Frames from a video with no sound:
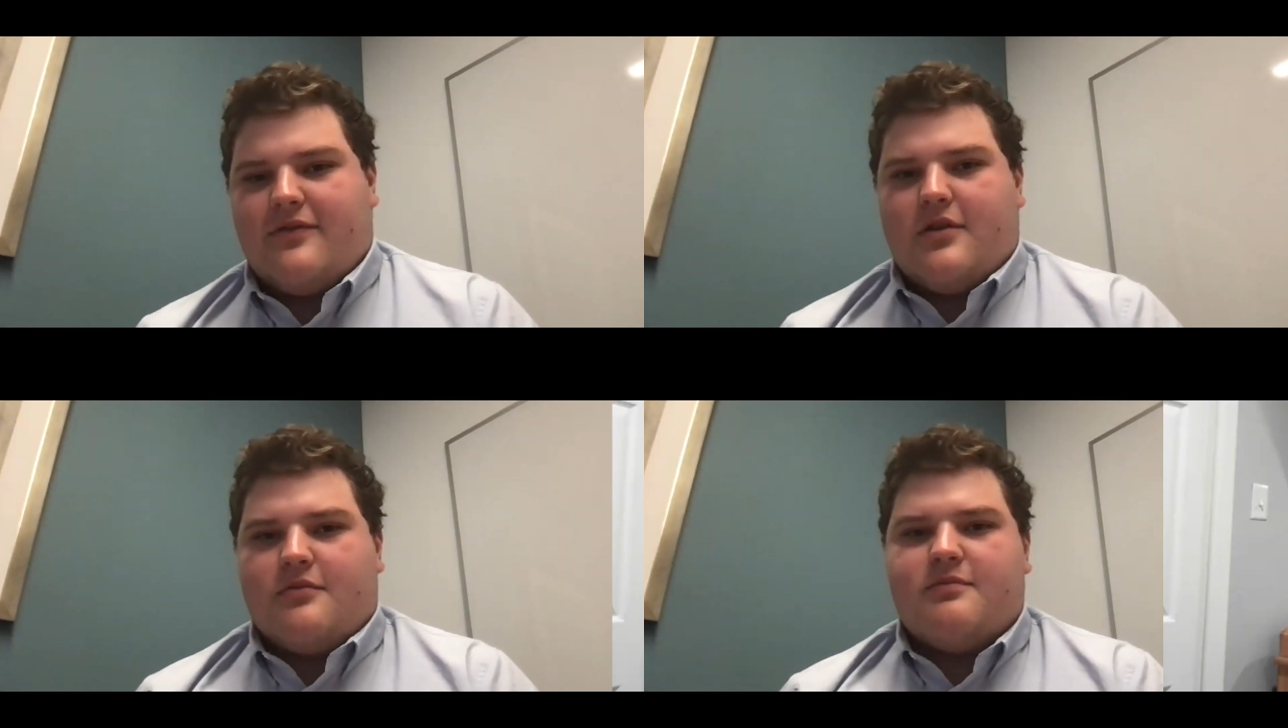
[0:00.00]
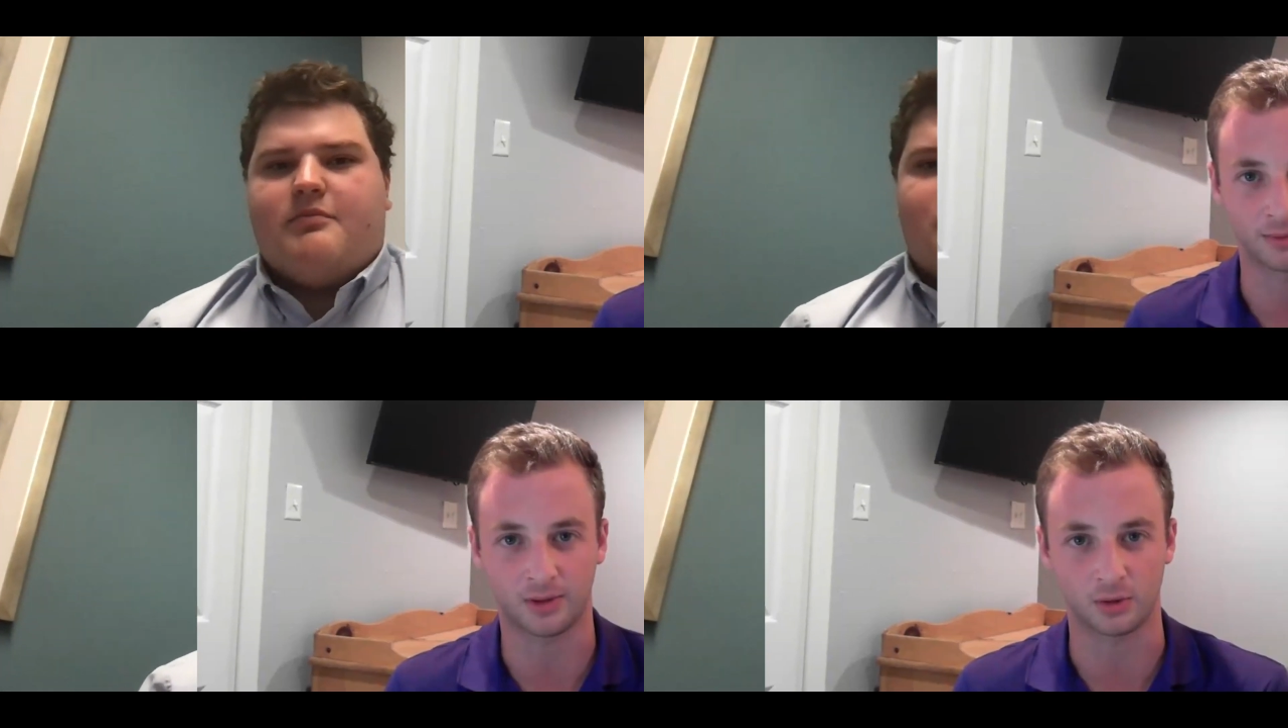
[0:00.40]
I'm
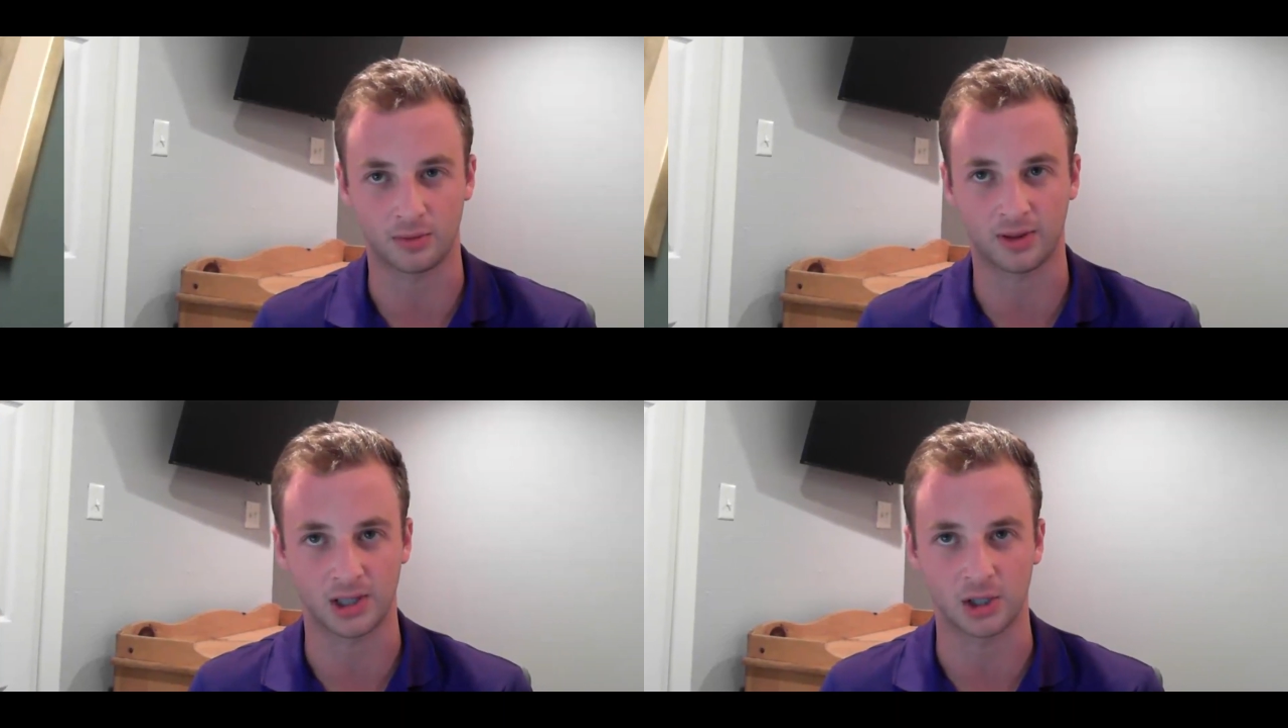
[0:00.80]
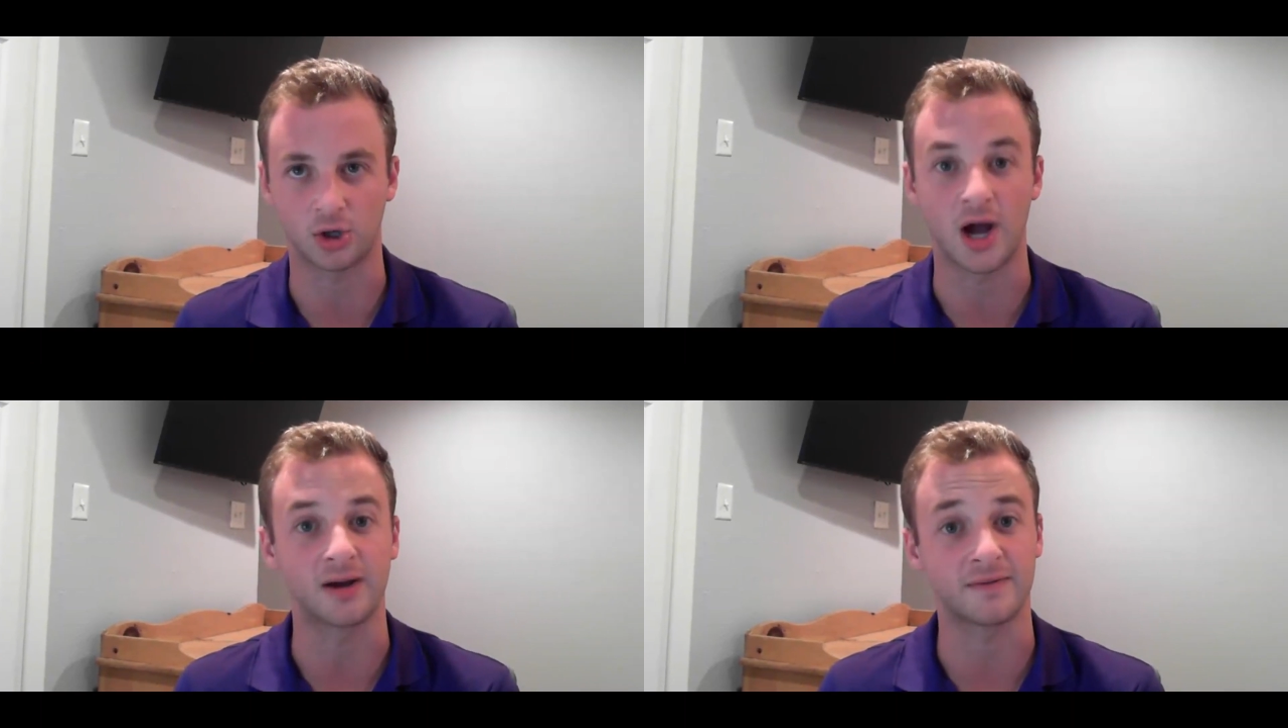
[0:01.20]
able to see a
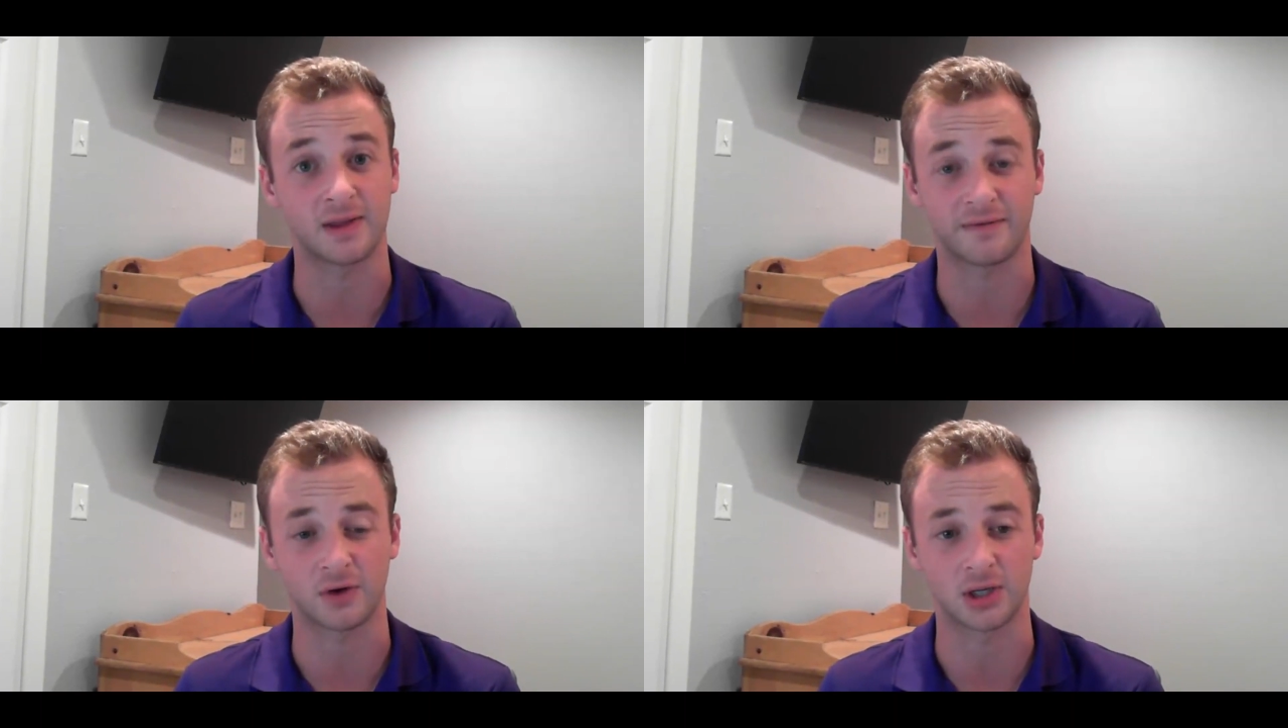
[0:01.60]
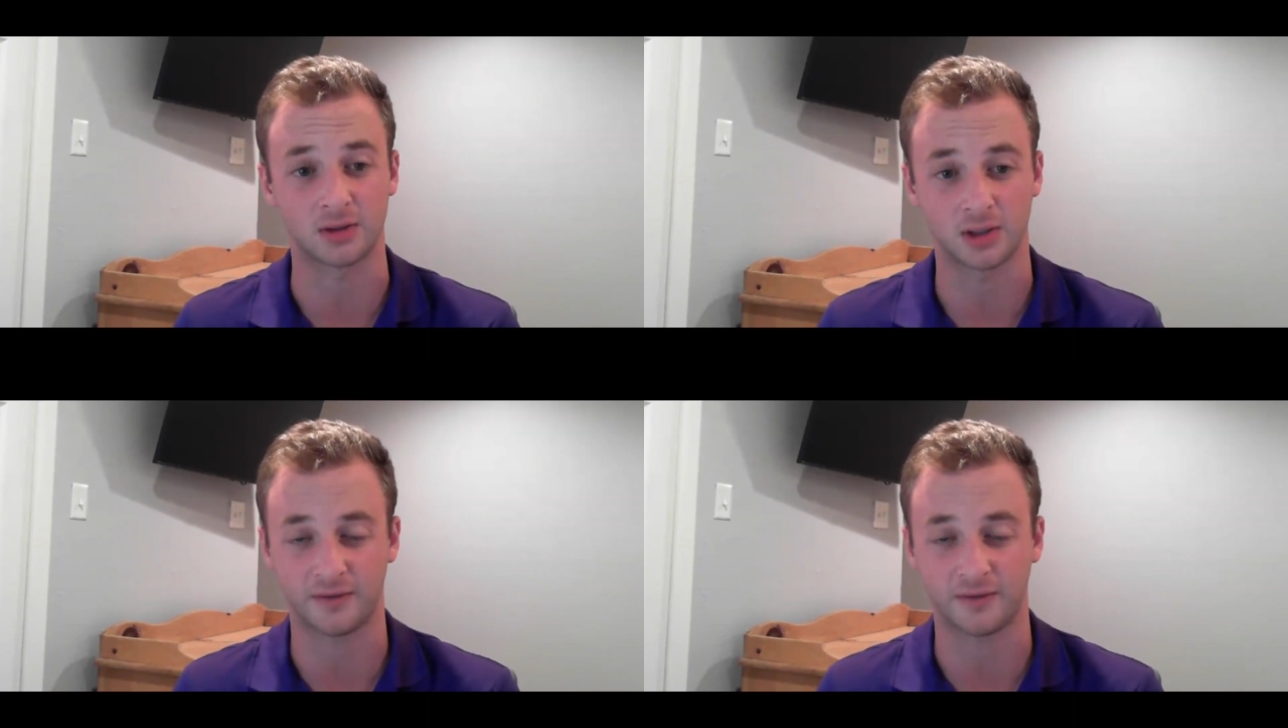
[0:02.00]
lot of different